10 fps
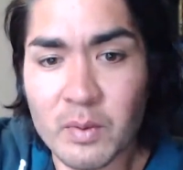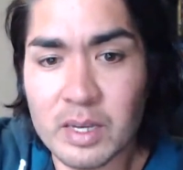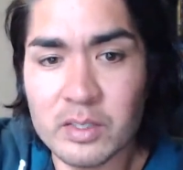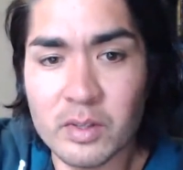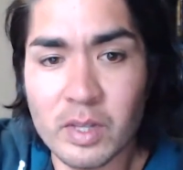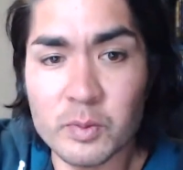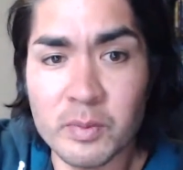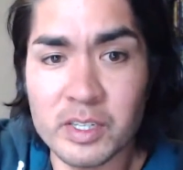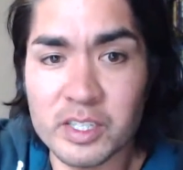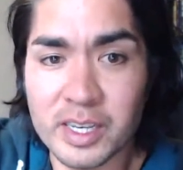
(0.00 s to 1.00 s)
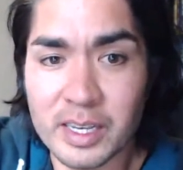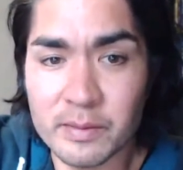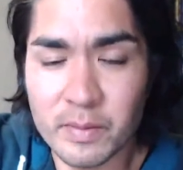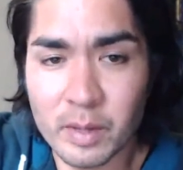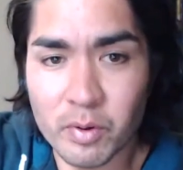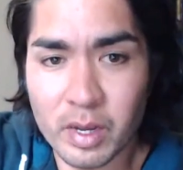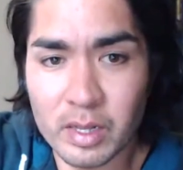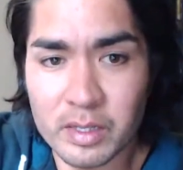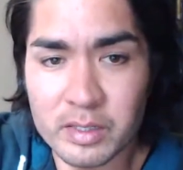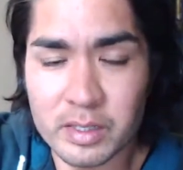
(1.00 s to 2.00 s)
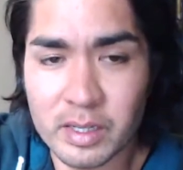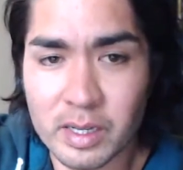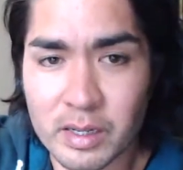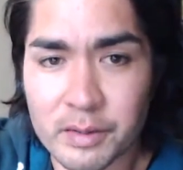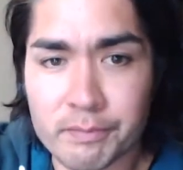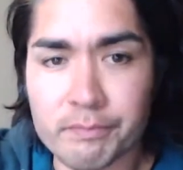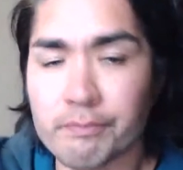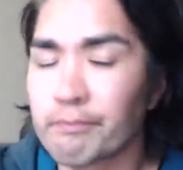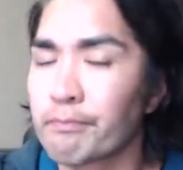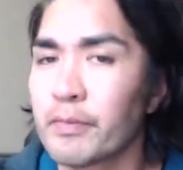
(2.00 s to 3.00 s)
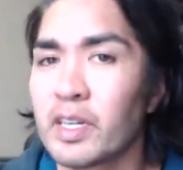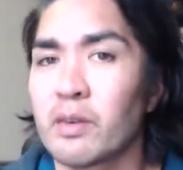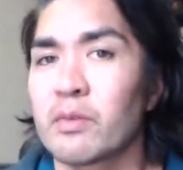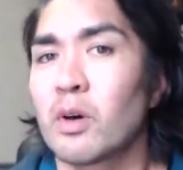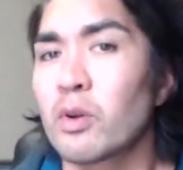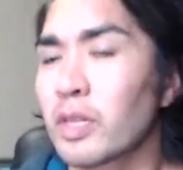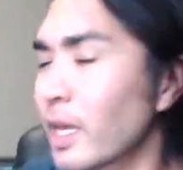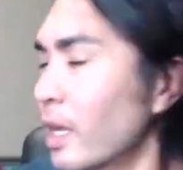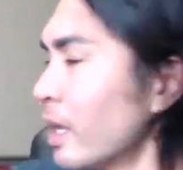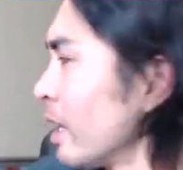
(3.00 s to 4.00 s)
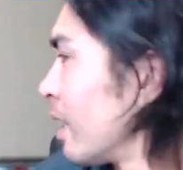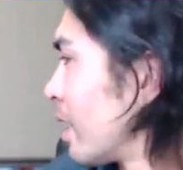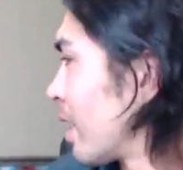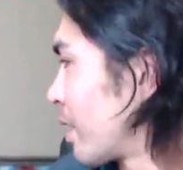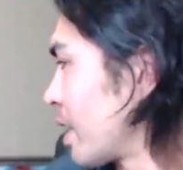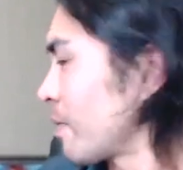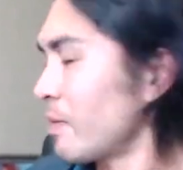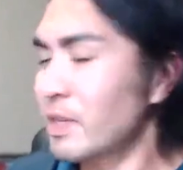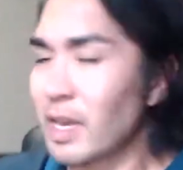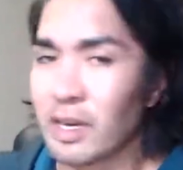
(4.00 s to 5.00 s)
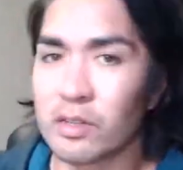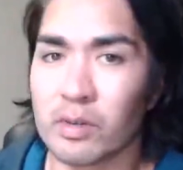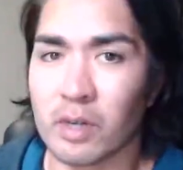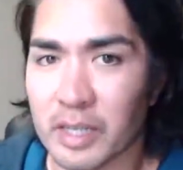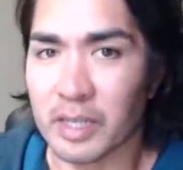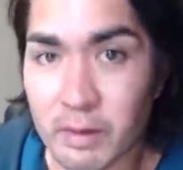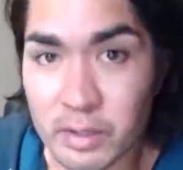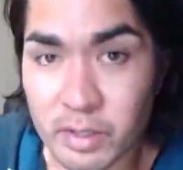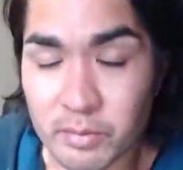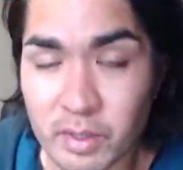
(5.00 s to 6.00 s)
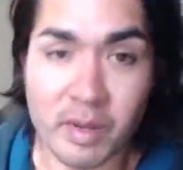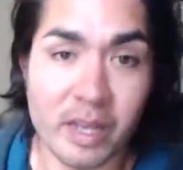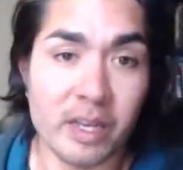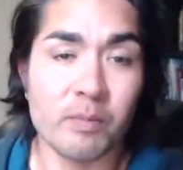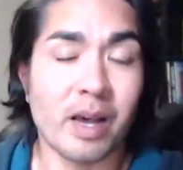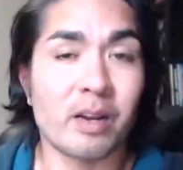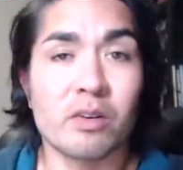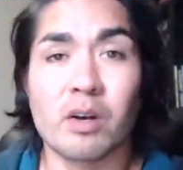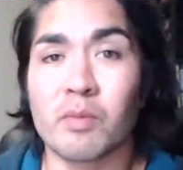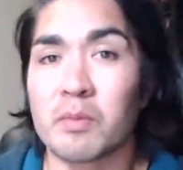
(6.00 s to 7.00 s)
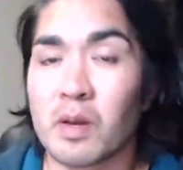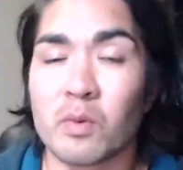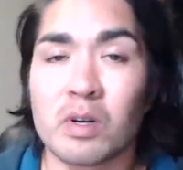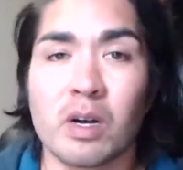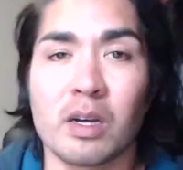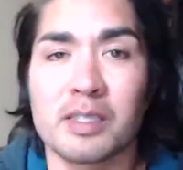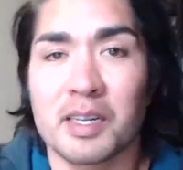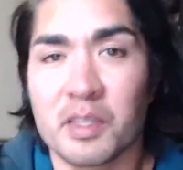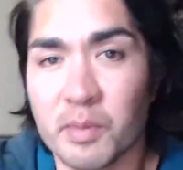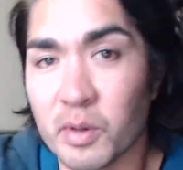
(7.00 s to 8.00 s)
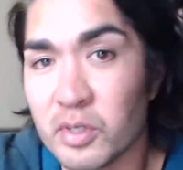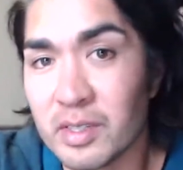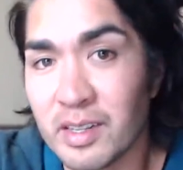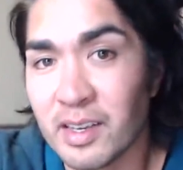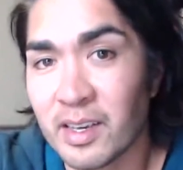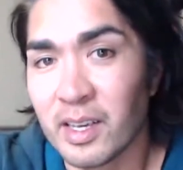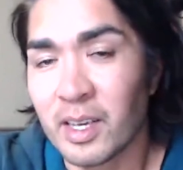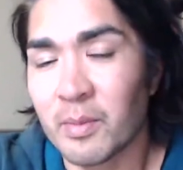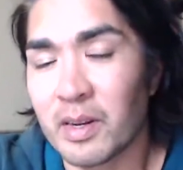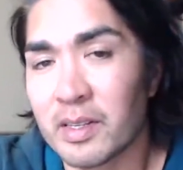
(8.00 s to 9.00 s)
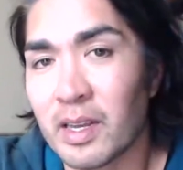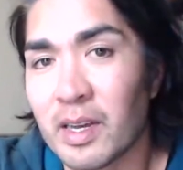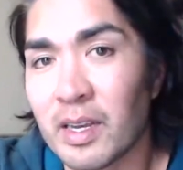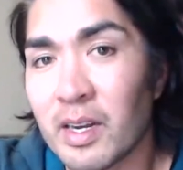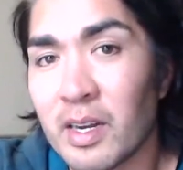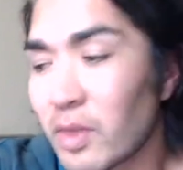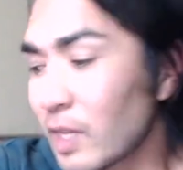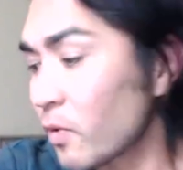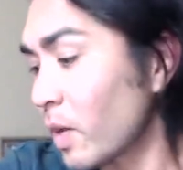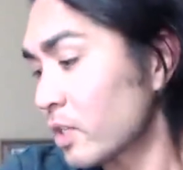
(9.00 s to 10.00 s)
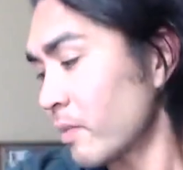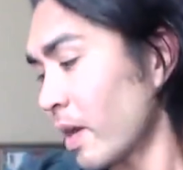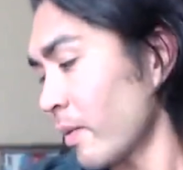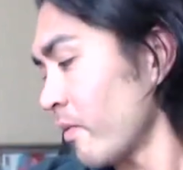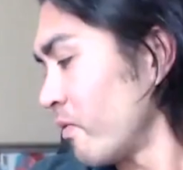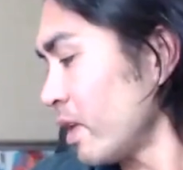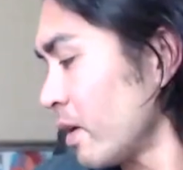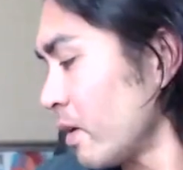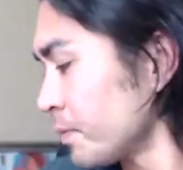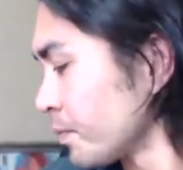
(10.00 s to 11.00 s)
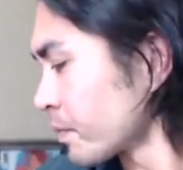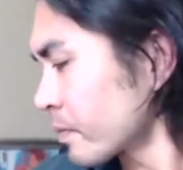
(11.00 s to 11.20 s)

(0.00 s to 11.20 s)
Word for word: anyway, so that's pretty much it. I'm probably gonna list it, um, you know, locally. I think maybe taking it to an art gallery or something might help. I don't know. Maybe I will contact the person. But it, uh, you know, thanks for watching my video.